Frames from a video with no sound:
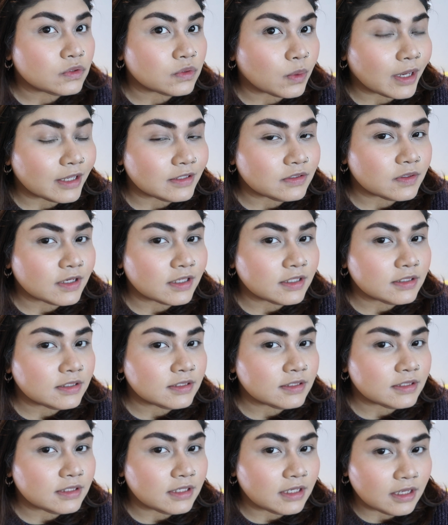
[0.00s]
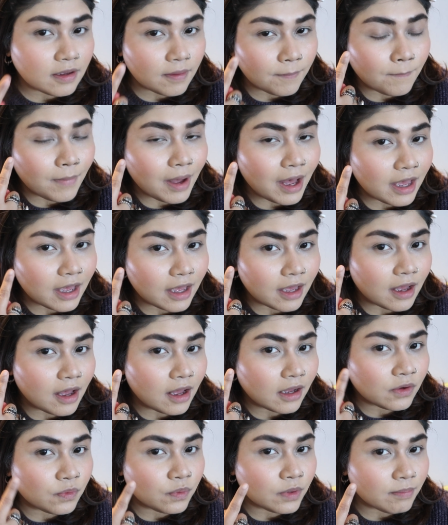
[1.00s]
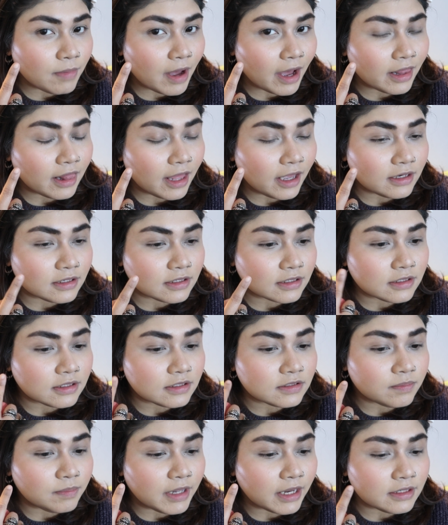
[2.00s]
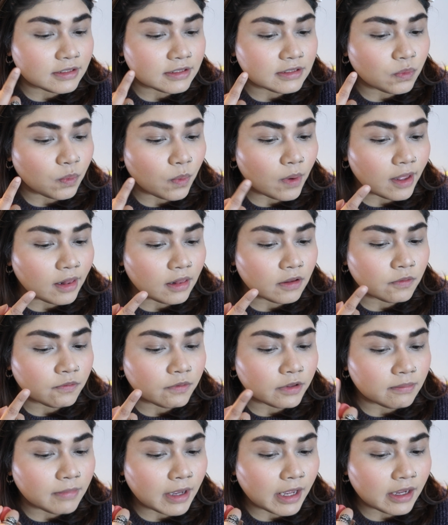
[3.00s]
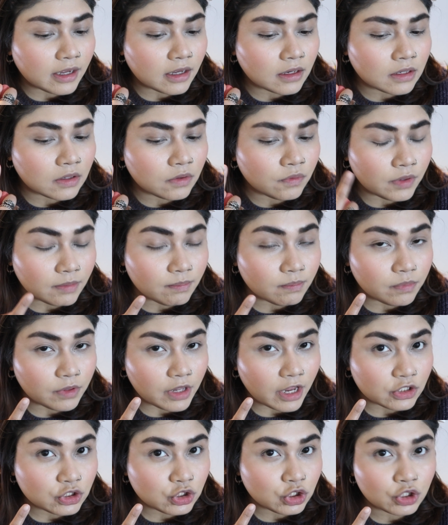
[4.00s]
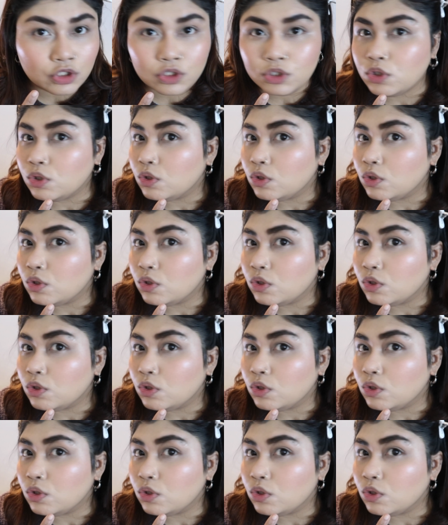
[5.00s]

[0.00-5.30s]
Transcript: So as you can see, my cream highlighter is blended well with my cream blush.